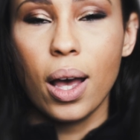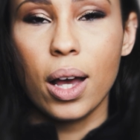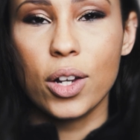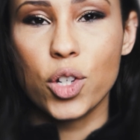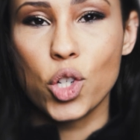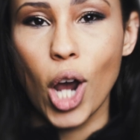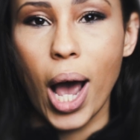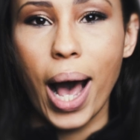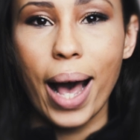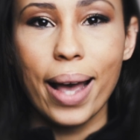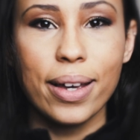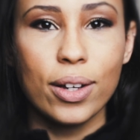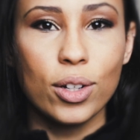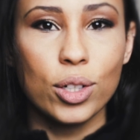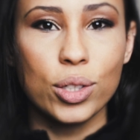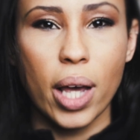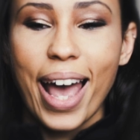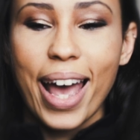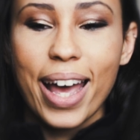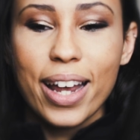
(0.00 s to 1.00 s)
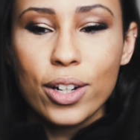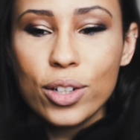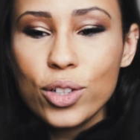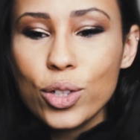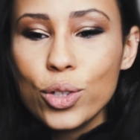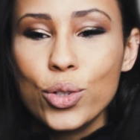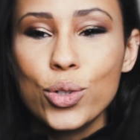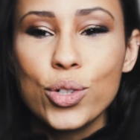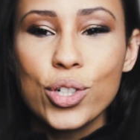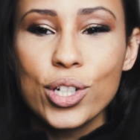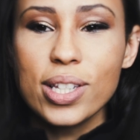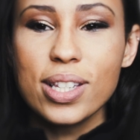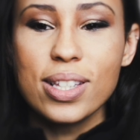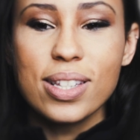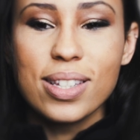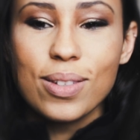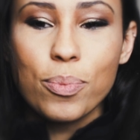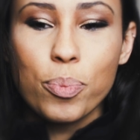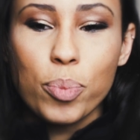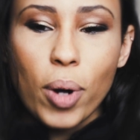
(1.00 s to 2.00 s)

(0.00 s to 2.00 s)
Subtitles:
a child, and you're just